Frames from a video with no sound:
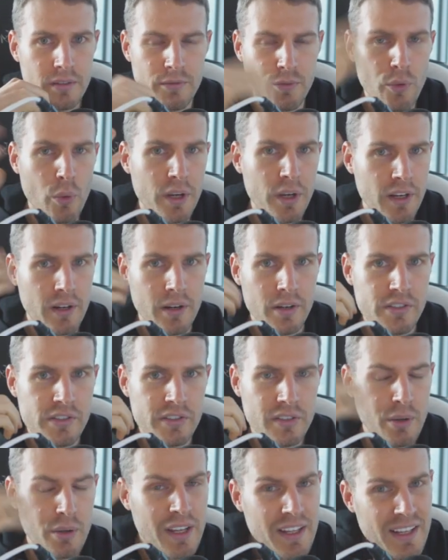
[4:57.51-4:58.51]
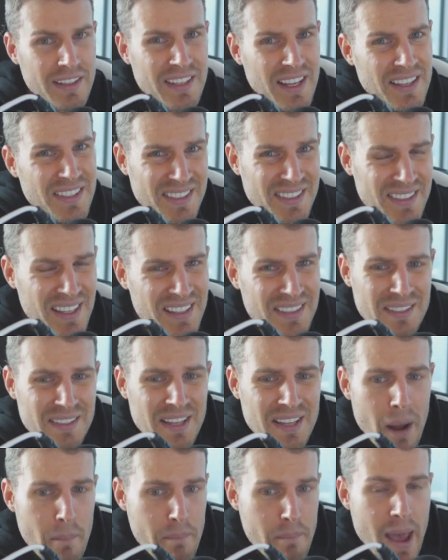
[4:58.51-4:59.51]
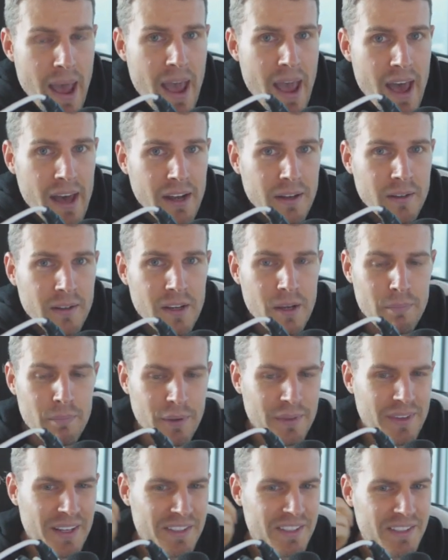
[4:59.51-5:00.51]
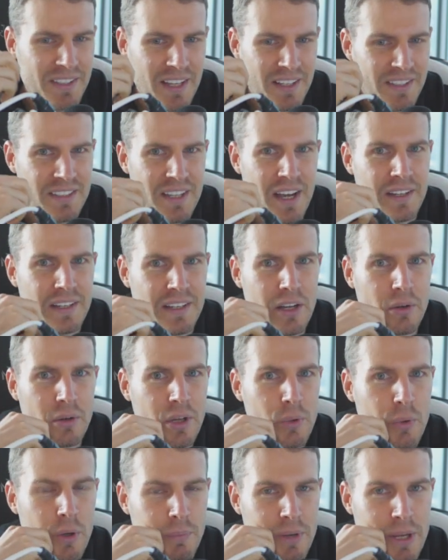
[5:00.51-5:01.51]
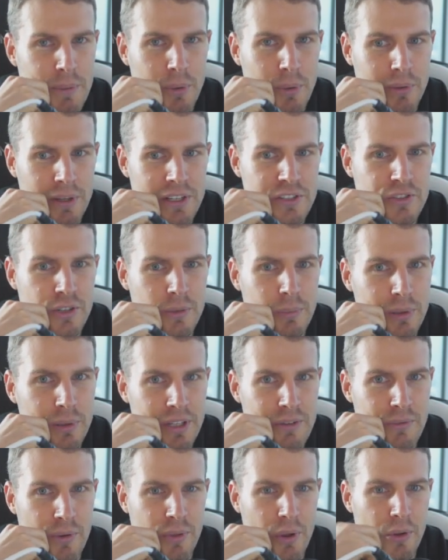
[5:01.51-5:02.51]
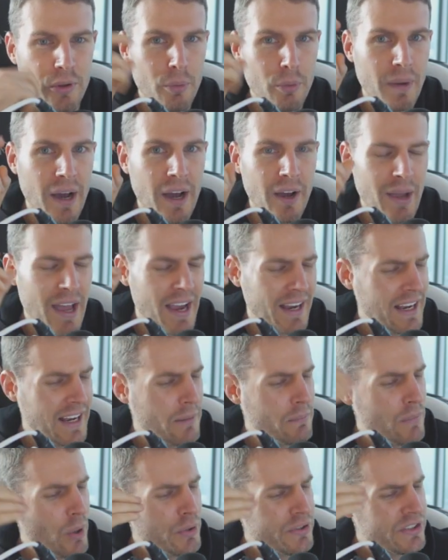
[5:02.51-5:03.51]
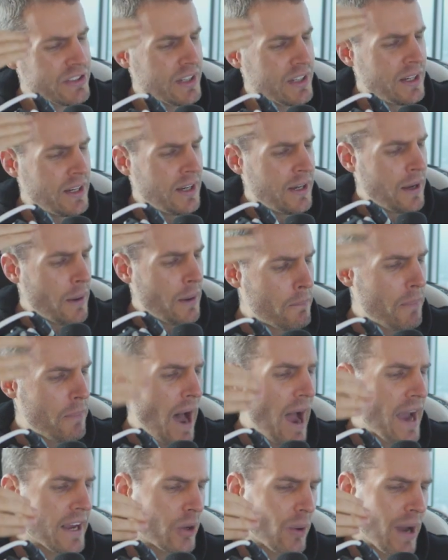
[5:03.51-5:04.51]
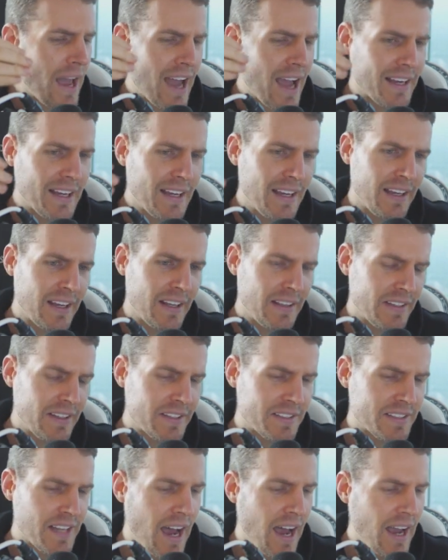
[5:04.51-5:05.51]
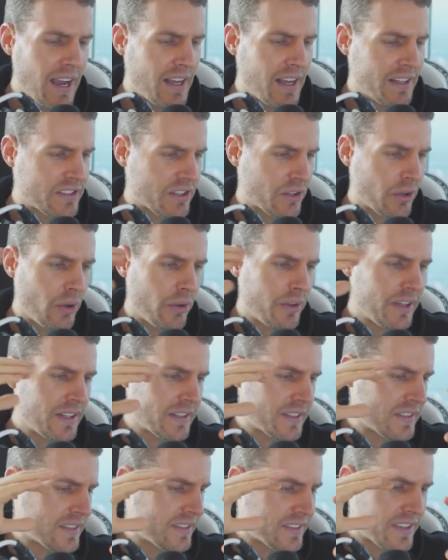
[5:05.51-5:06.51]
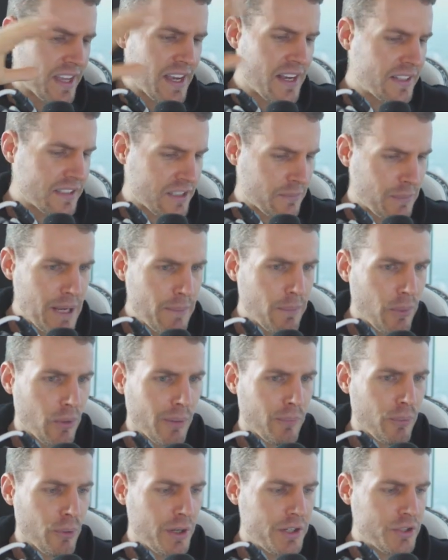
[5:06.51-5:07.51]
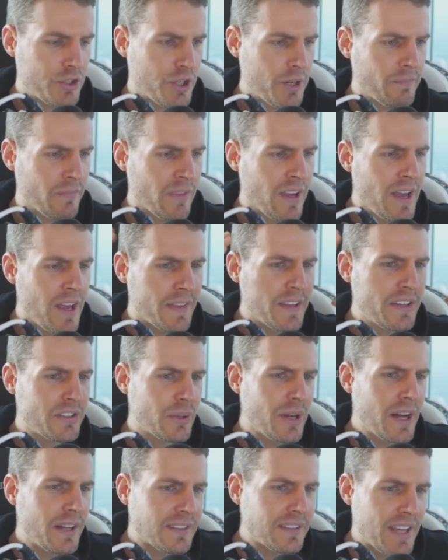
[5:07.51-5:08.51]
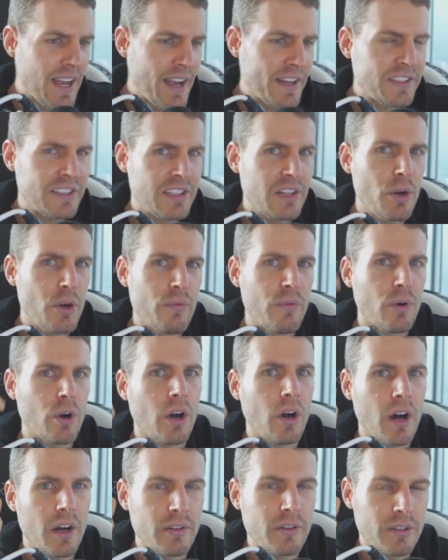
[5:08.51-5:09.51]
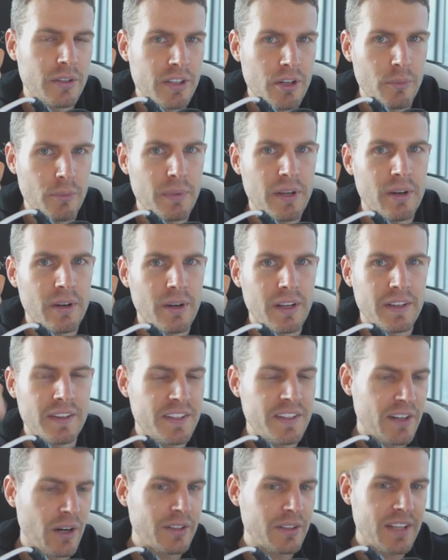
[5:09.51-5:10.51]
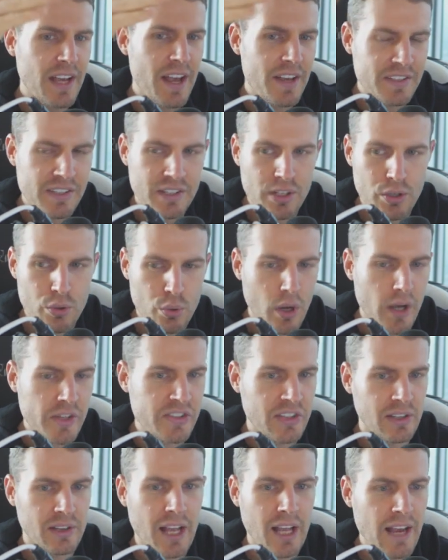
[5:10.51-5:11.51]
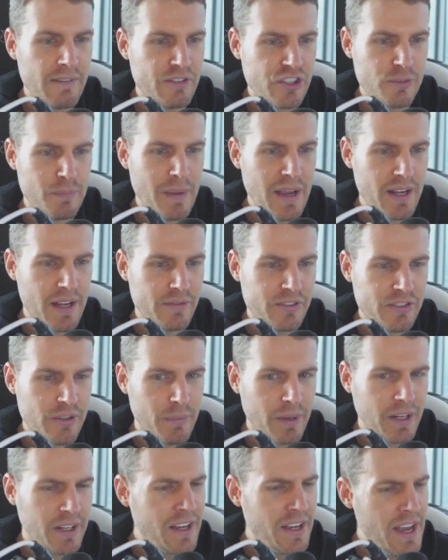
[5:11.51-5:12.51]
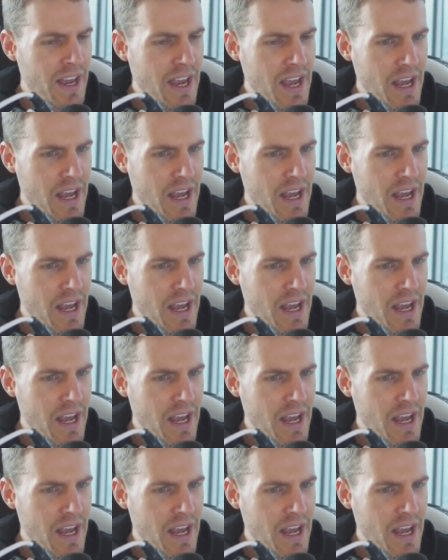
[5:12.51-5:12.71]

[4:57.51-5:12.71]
Four years. Okay, that, that's that's not bad, but that's that's not nearly what people lead you to believe with all their biohacking. And most biohacking and these diets and all these things that people are preaching, these are not tested over a 100 year period. These aren't tested across a lifespan of somebody.